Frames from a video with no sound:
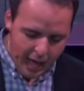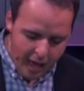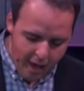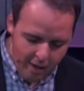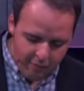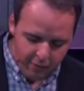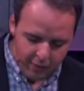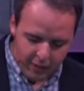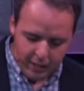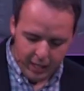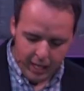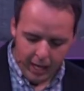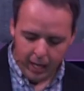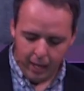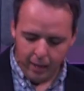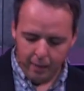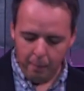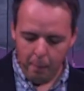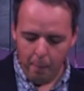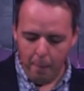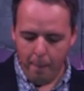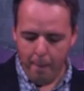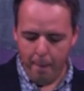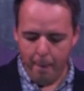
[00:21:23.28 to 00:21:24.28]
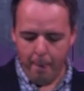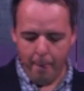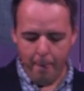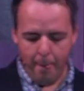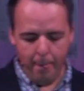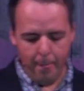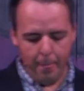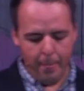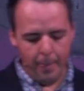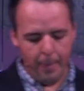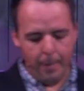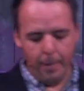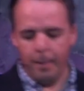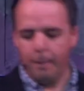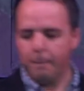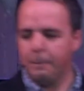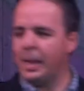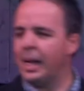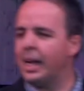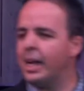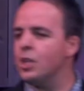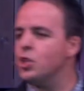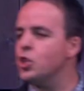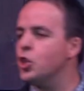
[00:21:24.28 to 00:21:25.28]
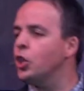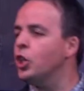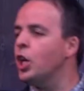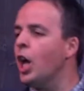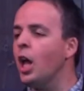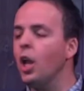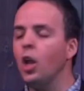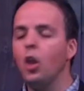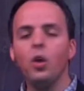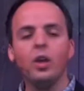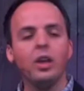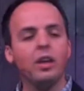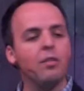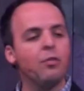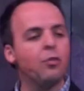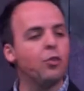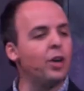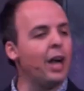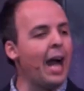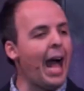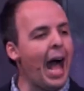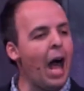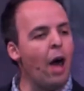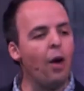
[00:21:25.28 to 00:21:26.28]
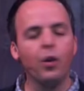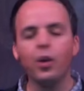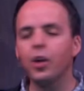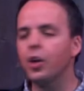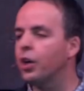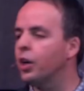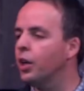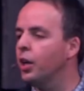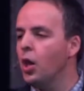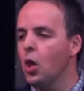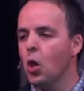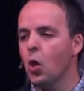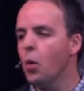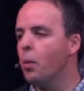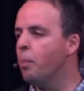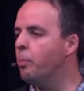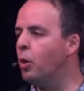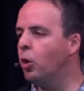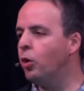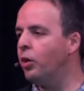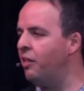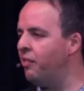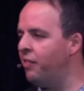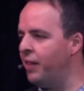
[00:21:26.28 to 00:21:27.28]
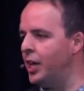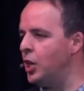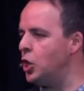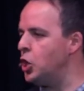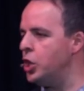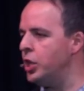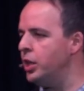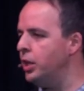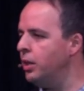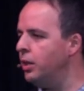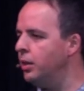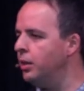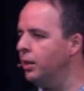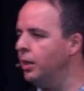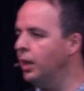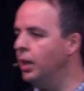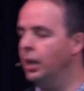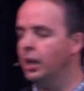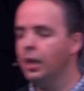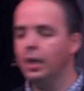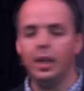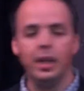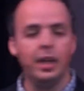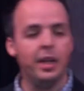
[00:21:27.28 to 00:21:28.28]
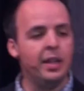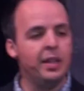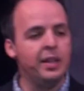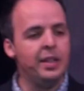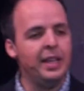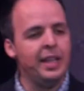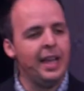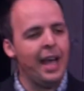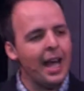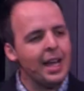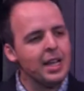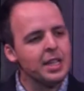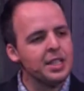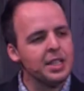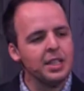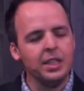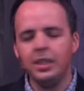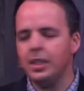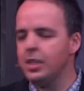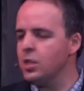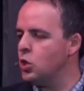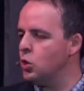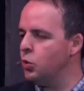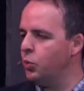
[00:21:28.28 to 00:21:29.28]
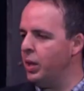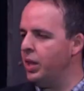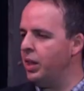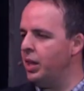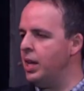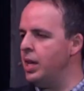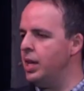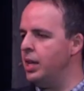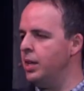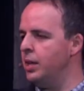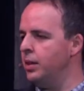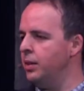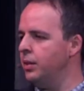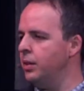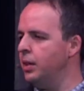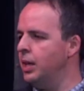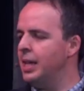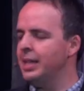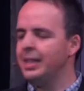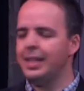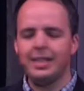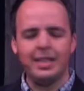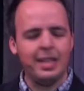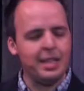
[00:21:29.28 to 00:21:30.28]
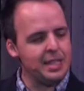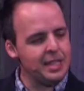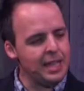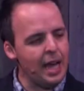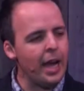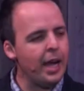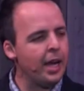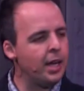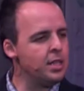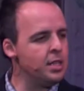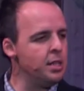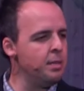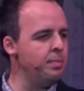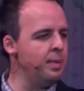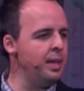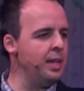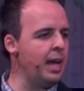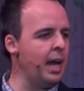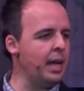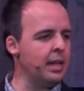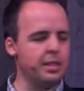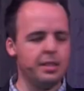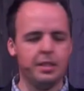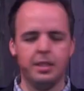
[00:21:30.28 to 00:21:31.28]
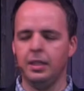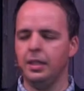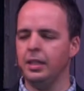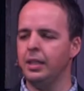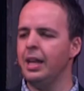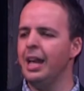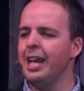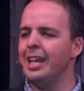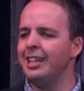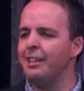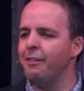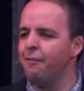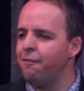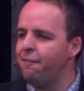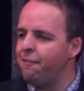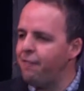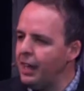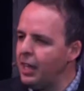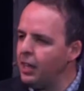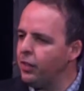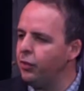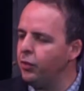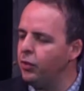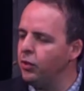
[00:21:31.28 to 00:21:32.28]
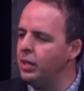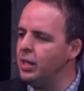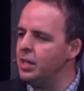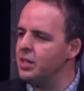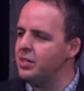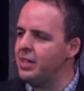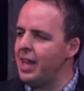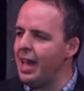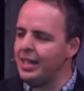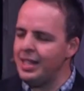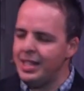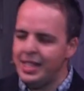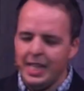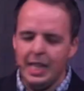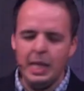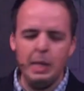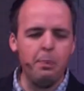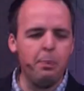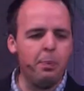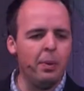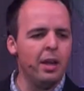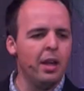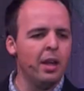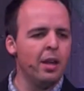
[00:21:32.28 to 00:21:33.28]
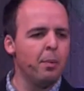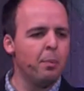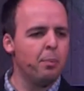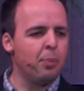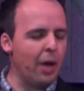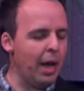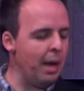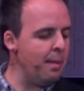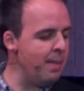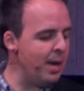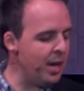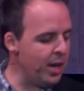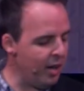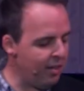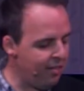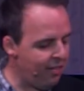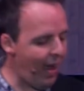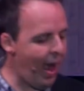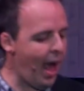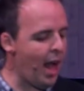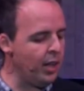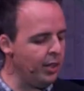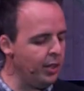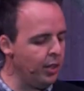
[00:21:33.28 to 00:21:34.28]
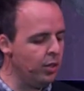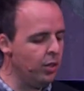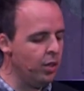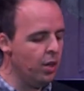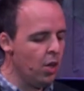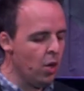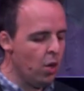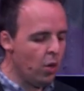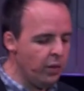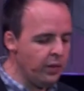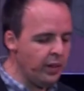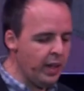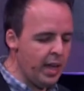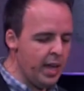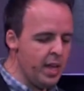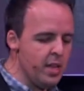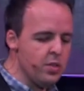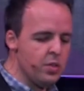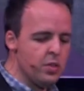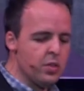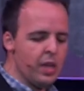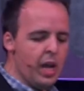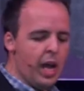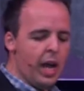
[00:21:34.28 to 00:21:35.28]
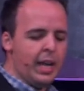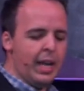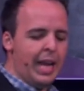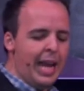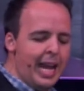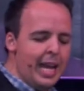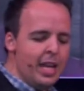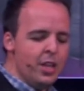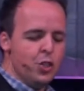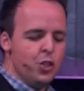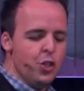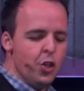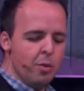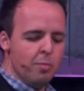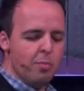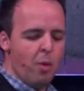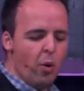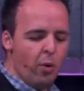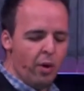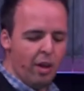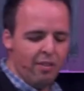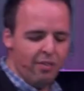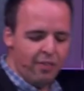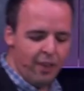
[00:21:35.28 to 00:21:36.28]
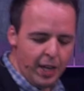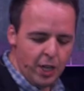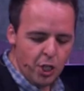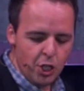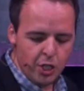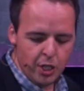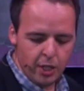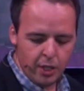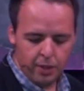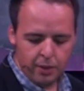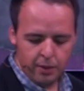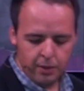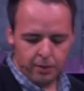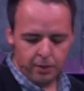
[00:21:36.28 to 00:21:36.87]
every day. Because you're not looking for outer motivation. The excellence within, the desire to be excellent, the faithfulness, that deep primary value on the inside is your motivation